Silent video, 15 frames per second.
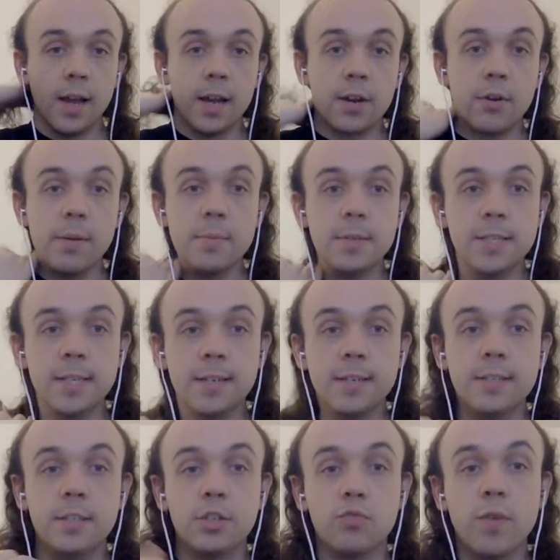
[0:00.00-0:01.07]
Crimson
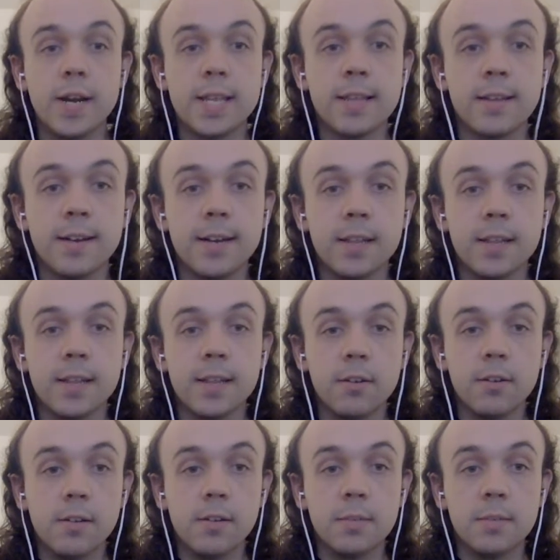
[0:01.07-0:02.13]
Suns, just regular Night
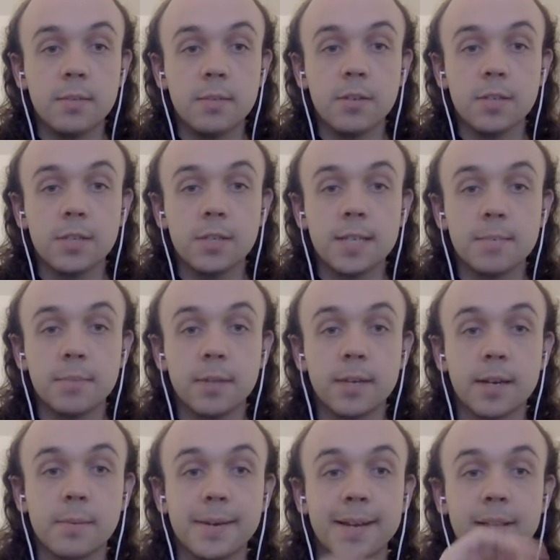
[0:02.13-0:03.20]
Lords, but it looks like there's
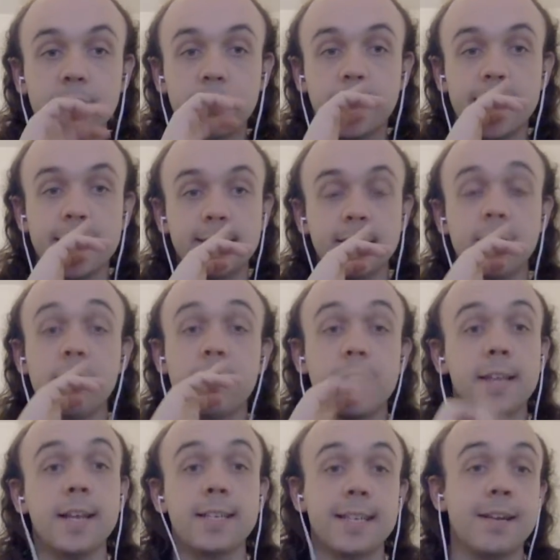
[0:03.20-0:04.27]
blood coming out the visors.
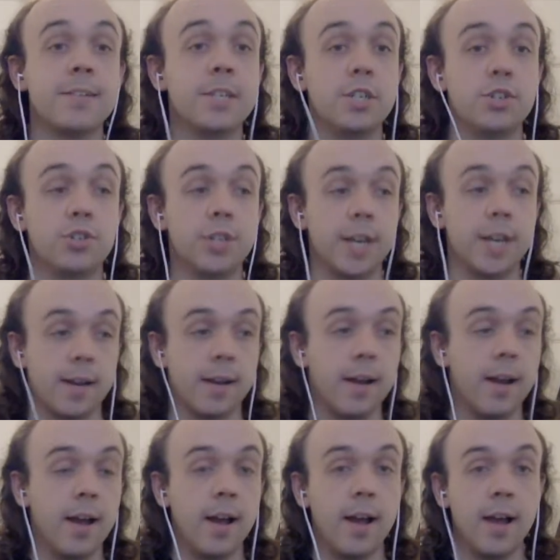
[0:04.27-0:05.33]
Okay, that sounds interesting.
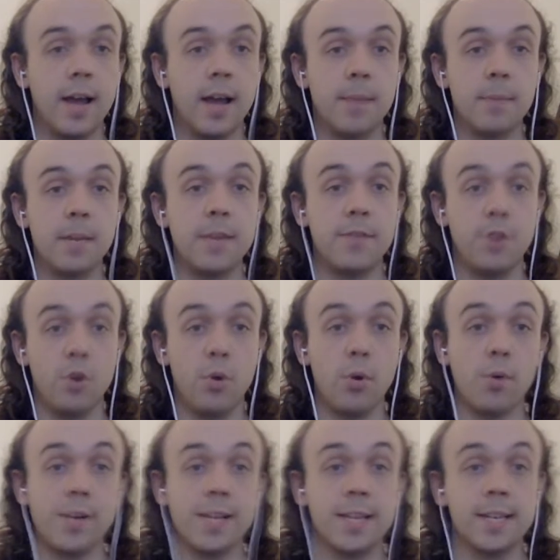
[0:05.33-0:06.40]
If you're
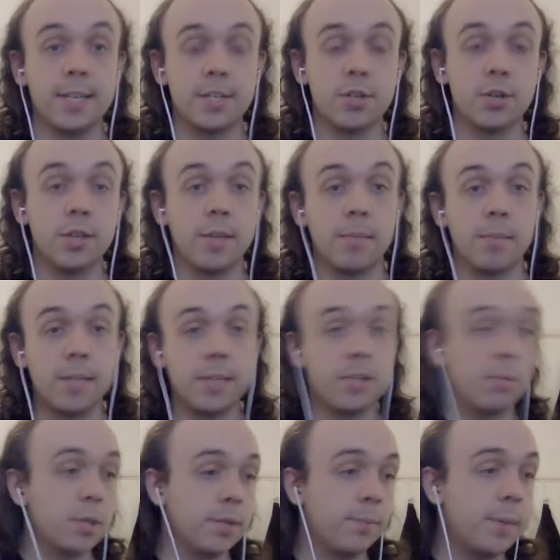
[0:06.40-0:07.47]
already in the Discord, then please
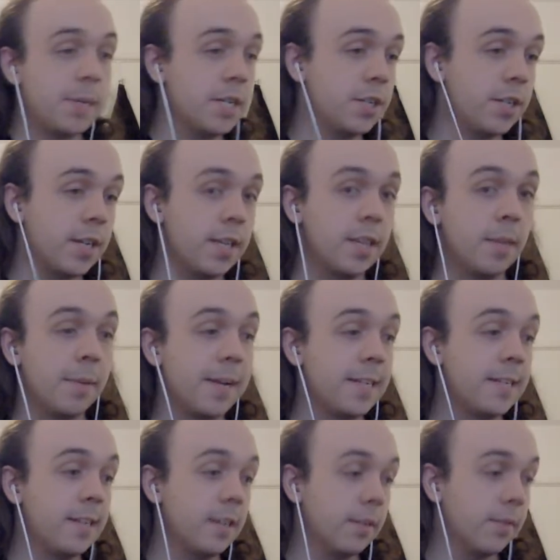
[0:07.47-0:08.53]
do put some pictures in the
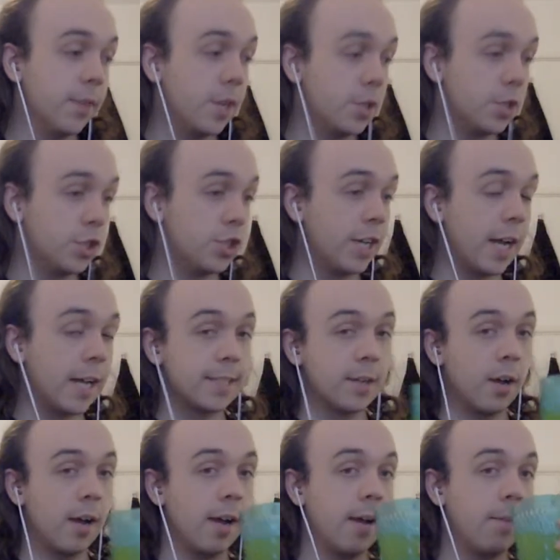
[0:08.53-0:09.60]
painting and conversions chat
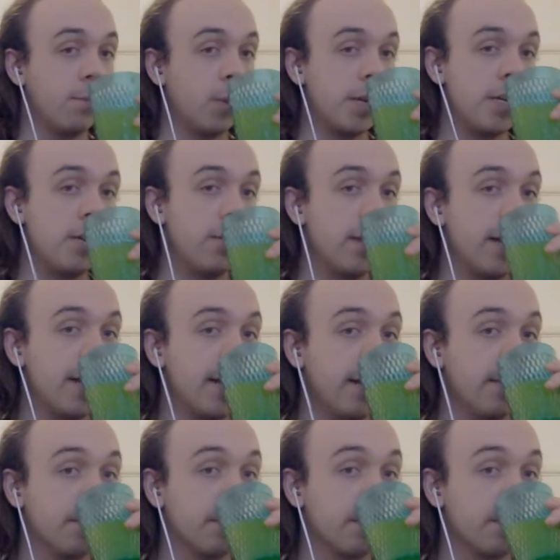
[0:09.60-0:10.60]
when you get it done.